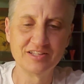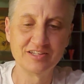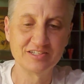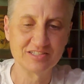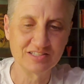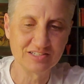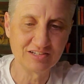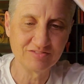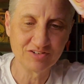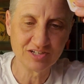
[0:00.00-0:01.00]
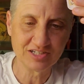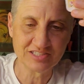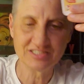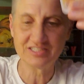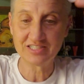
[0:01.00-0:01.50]
that isn't the Devil card.
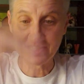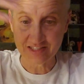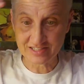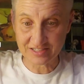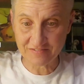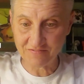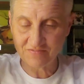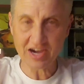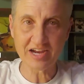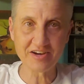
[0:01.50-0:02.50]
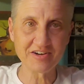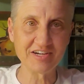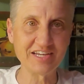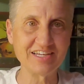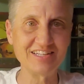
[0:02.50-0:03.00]
It's just like this
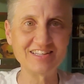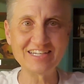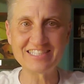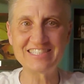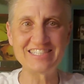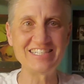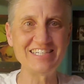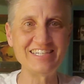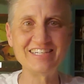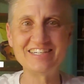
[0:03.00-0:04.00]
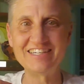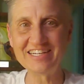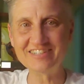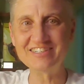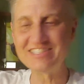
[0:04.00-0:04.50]
fiery, lusty
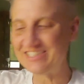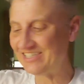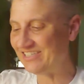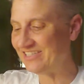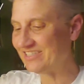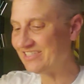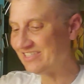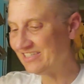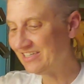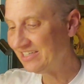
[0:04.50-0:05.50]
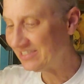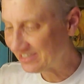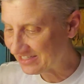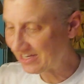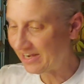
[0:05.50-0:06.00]
energy, this
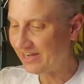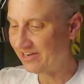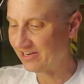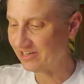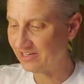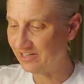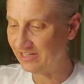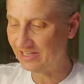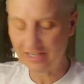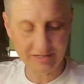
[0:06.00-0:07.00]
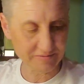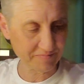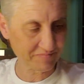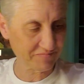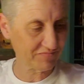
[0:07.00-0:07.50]
desire.
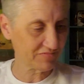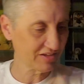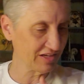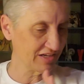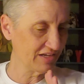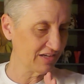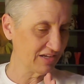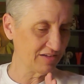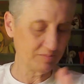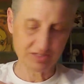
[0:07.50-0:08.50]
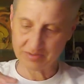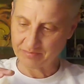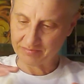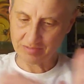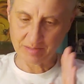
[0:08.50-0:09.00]
But you're
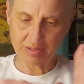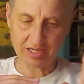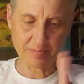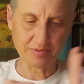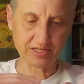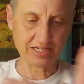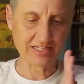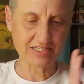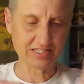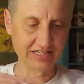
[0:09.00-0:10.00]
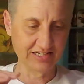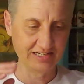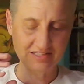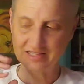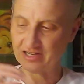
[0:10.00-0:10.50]
coming up against
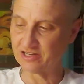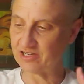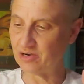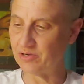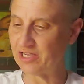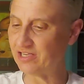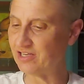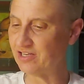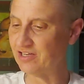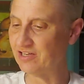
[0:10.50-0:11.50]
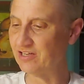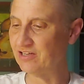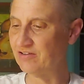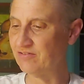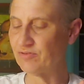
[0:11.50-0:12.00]
that you're going
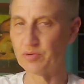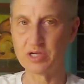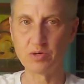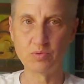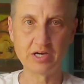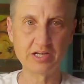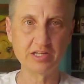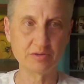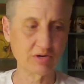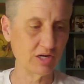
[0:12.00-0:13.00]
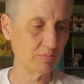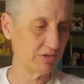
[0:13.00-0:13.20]
for what you want in the wrong